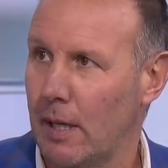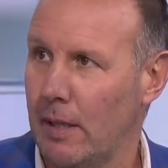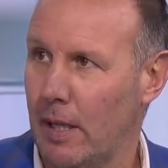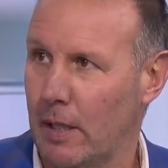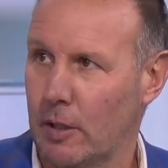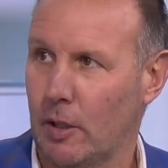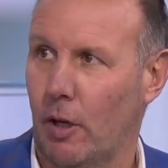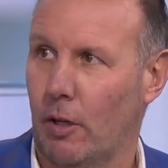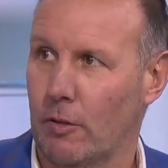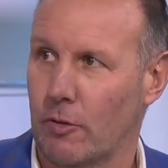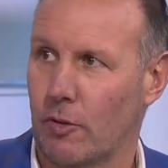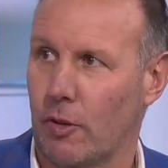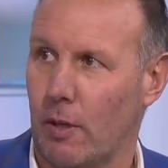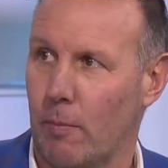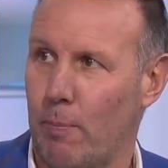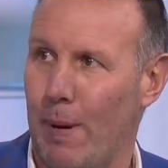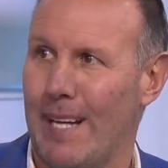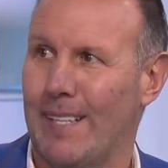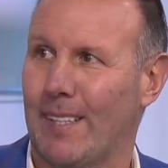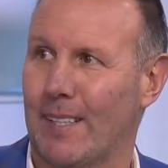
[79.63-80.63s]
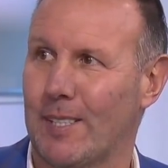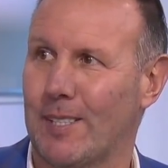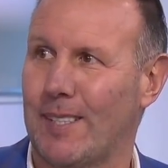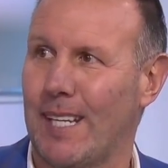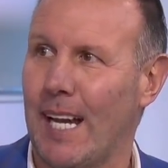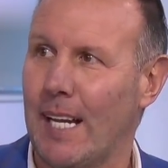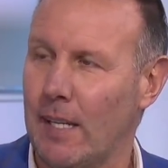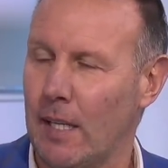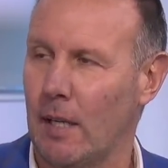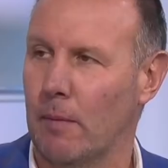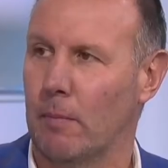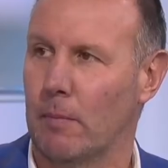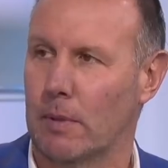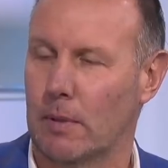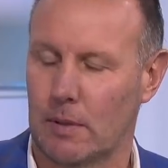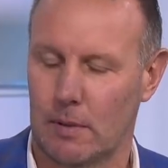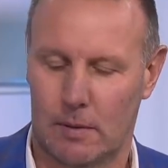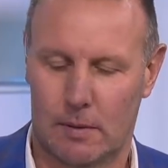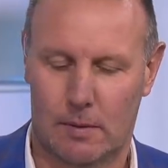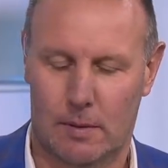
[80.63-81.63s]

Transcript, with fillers: this country, better stadiums